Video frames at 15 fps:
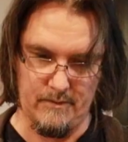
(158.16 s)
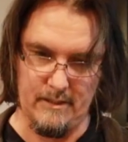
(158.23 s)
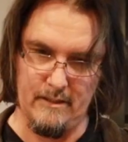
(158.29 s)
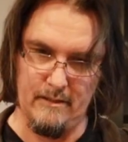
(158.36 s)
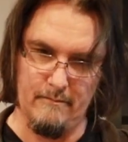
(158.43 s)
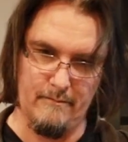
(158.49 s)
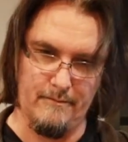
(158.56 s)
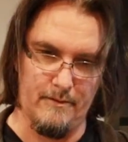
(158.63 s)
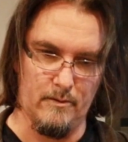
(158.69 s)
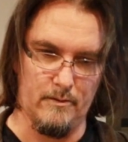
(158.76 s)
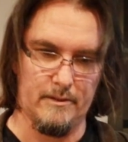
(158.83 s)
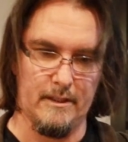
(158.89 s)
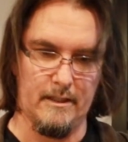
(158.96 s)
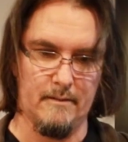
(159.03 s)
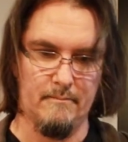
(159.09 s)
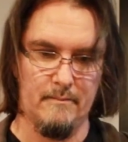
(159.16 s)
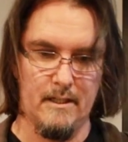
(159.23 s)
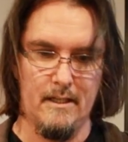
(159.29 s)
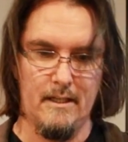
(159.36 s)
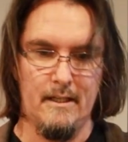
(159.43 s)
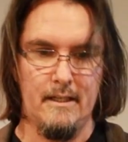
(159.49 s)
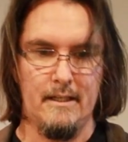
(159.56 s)
The filter
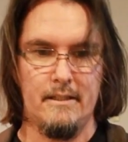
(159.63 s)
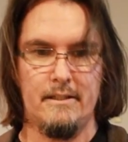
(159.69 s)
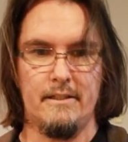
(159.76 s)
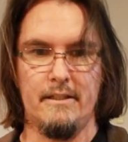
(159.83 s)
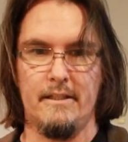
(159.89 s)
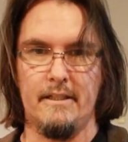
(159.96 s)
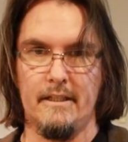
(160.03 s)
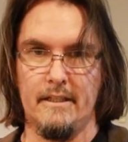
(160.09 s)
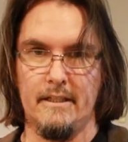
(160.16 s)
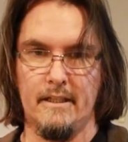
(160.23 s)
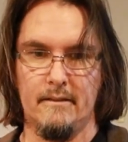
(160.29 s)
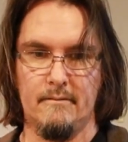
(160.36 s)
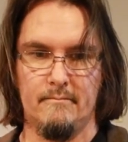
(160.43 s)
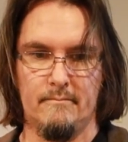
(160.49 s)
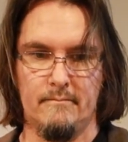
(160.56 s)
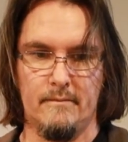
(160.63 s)
sitting in a